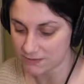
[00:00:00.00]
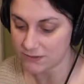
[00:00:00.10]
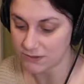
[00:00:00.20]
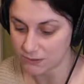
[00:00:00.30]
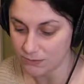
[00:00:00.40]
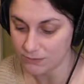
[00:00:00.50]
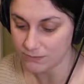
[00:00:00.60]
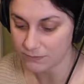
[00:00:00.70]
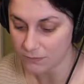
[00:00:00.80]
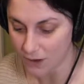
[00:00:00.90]
of you
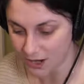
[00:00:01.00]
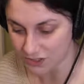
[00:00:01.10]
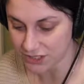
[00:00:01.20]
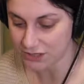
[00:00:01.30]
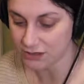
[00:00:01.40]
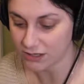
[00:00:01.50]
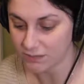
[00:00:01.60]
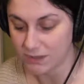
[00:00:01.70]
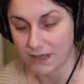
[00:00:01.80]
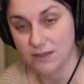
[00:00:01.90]
watching are going to
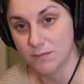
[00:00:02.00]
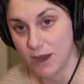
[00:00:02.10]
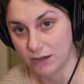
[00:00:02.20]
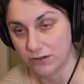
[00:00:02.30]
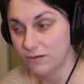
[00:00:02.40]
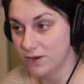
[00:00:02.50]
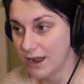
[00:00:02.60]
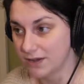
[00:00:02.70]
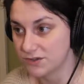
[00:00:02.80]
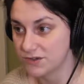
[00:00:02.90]
be in the moderate
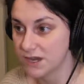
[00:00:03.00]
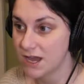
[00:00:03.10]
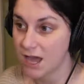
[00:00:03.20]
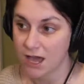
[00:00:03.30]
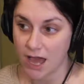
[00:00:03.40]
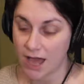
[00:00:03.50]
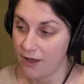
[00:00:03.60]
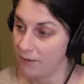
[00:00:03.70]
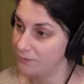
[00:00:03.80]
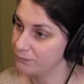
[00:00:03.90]
range.
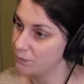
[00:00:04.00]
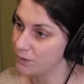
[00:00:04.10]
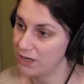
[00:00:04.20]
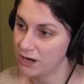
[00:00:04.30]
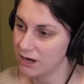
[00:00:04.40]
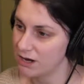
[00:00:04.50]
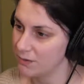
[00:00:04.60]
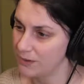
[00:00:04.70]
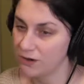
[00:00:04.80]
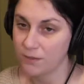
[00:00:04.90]
We
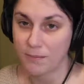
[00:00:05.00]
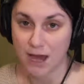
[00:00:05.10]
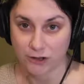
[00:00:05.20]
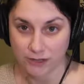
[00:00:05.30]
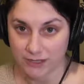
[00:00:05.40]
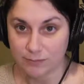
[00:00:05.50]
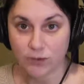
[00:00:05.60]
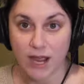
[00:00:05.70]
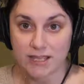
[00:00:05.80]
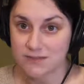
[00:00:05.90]
are moderately
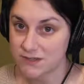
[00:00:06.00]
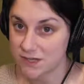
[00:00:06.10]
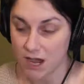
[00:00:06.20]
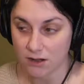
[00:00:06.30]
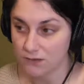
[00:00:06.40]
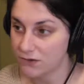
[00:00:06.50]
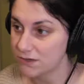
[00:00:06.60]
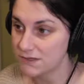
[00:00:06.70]
priced photographers.